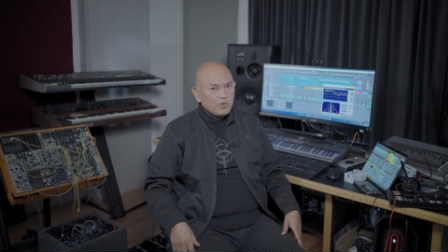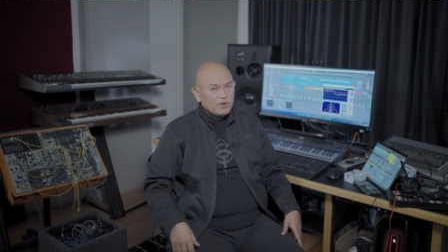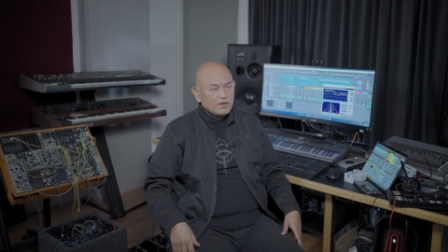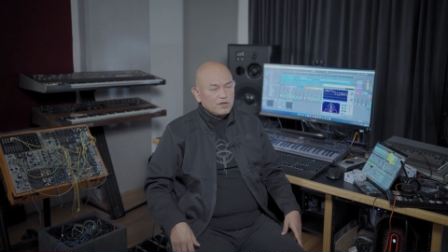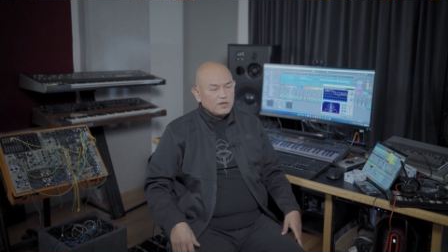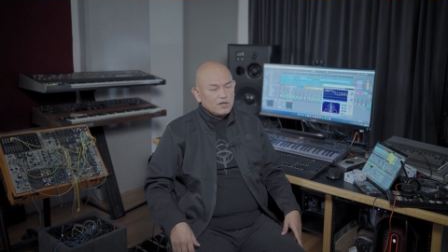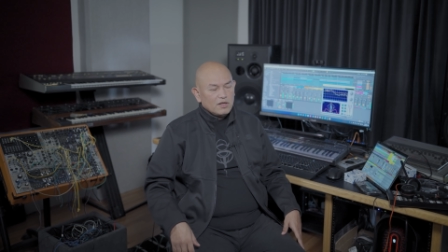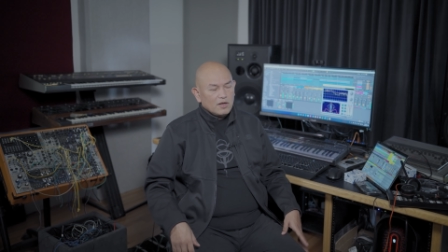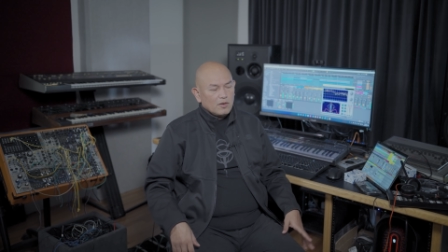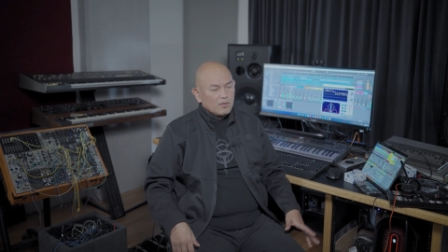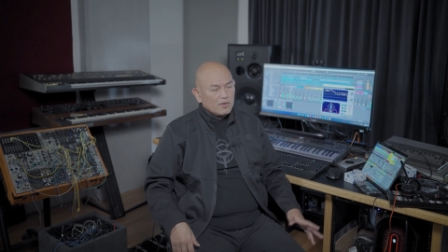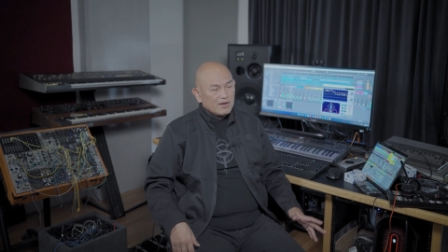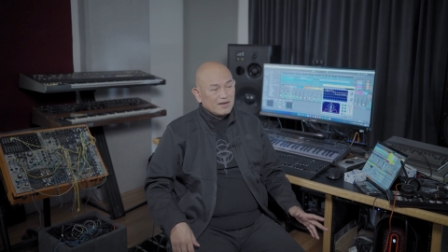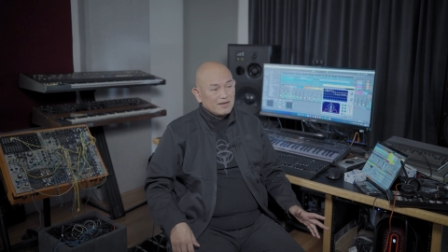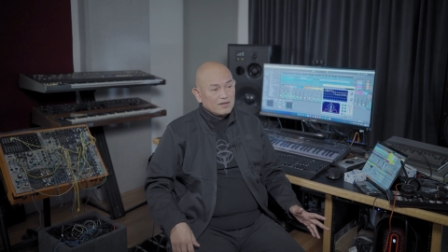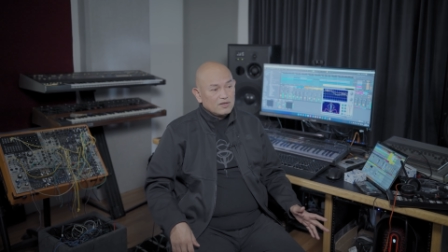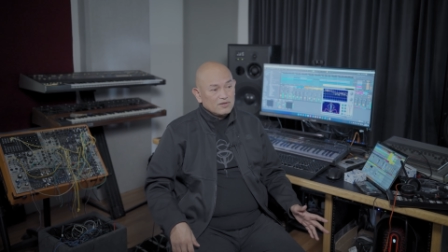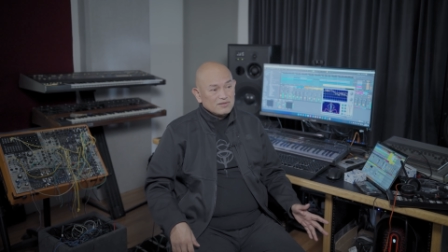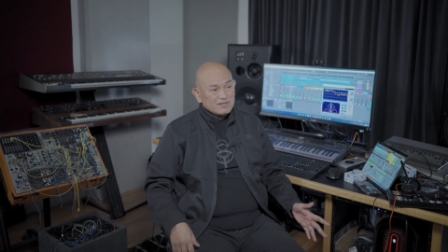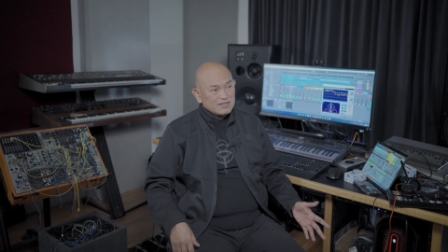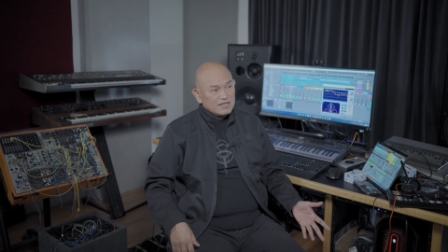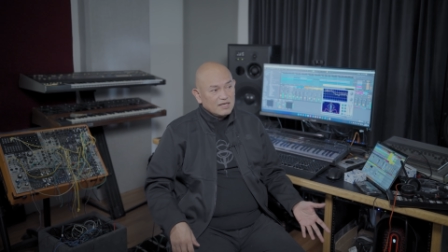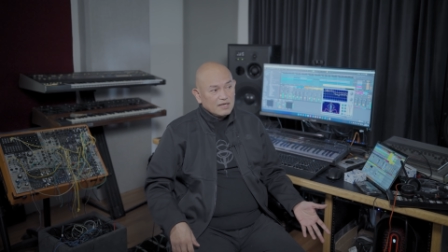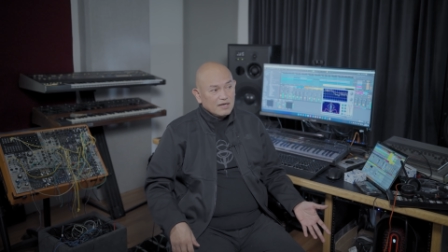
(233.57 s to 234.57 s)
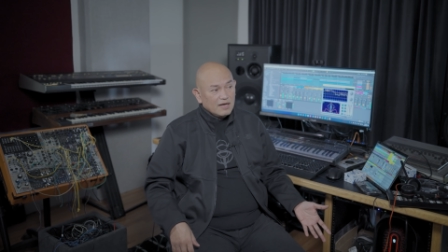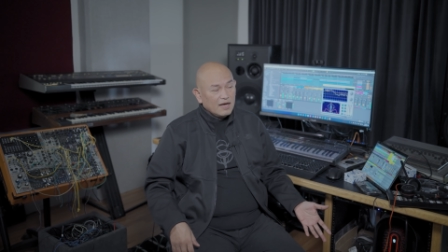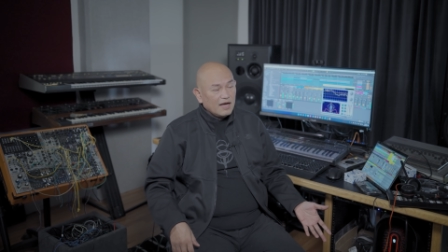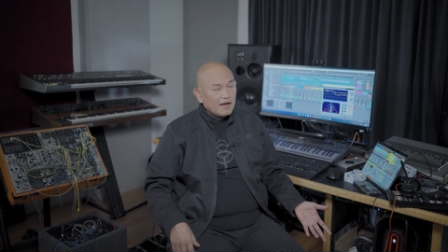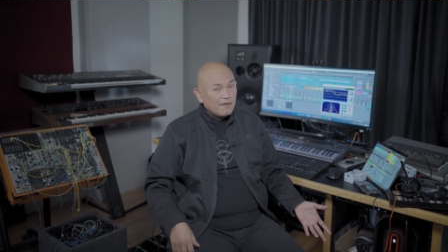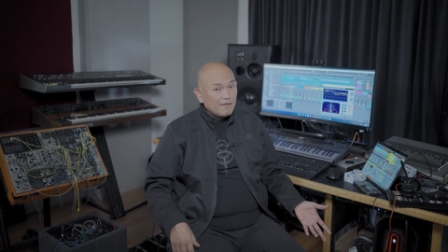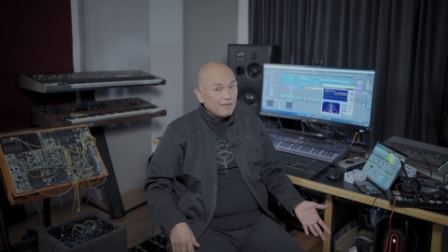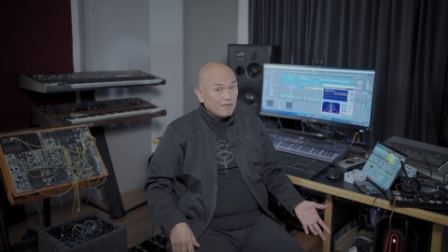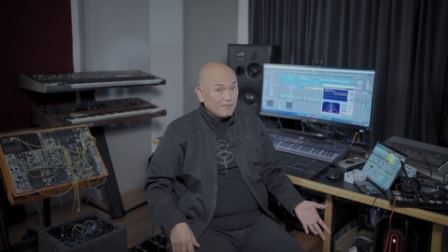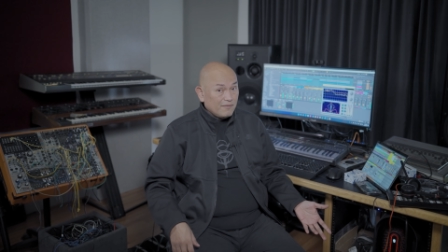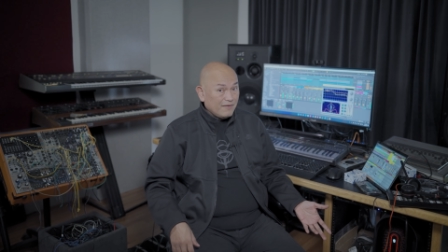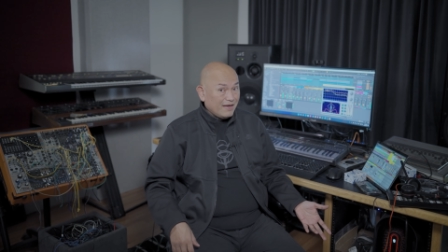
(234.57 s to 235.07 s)
but you know, we just didn't
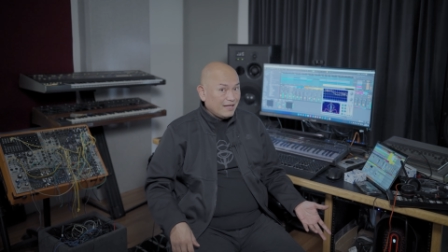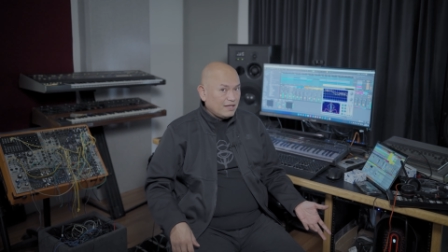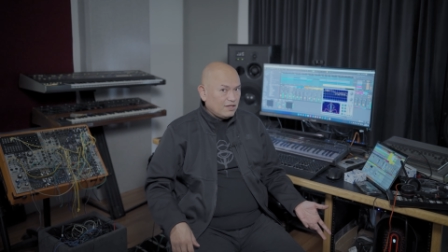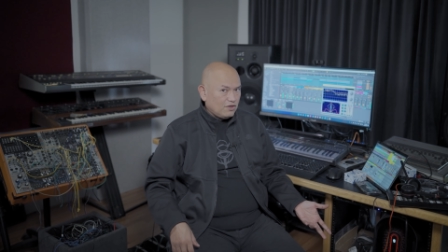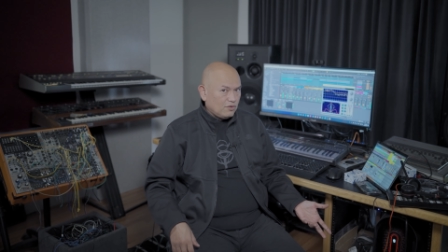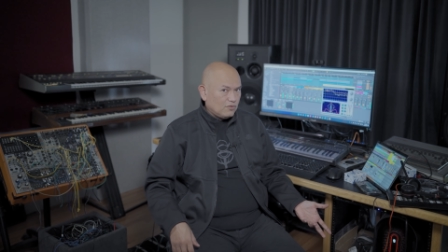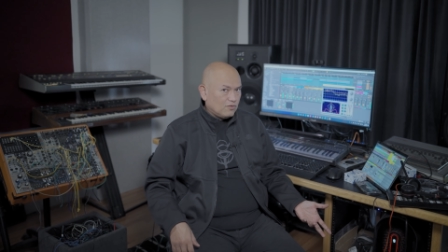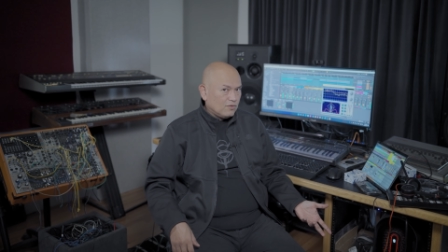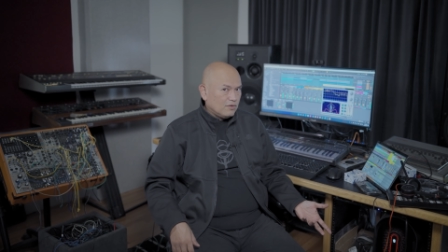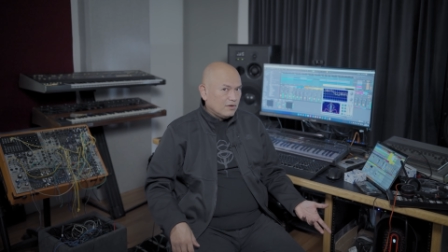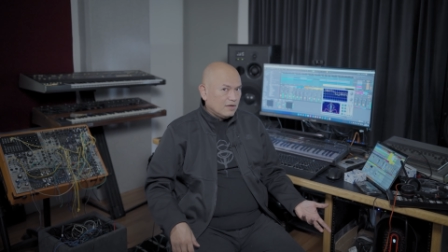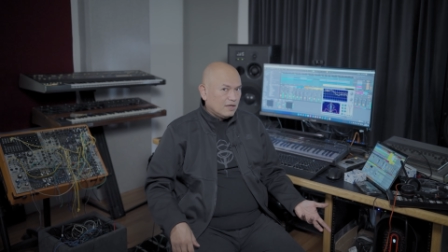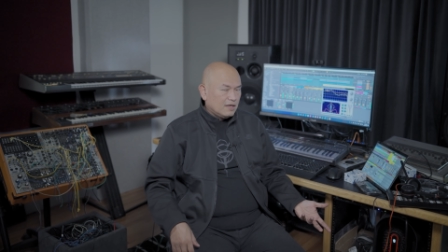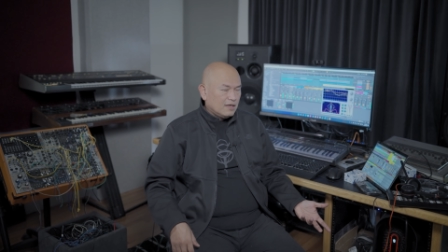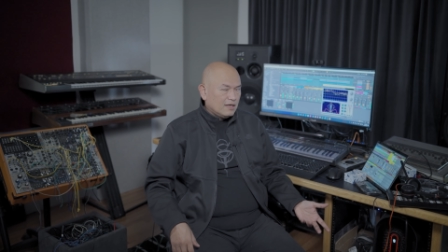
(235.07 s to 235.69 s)
have a venue.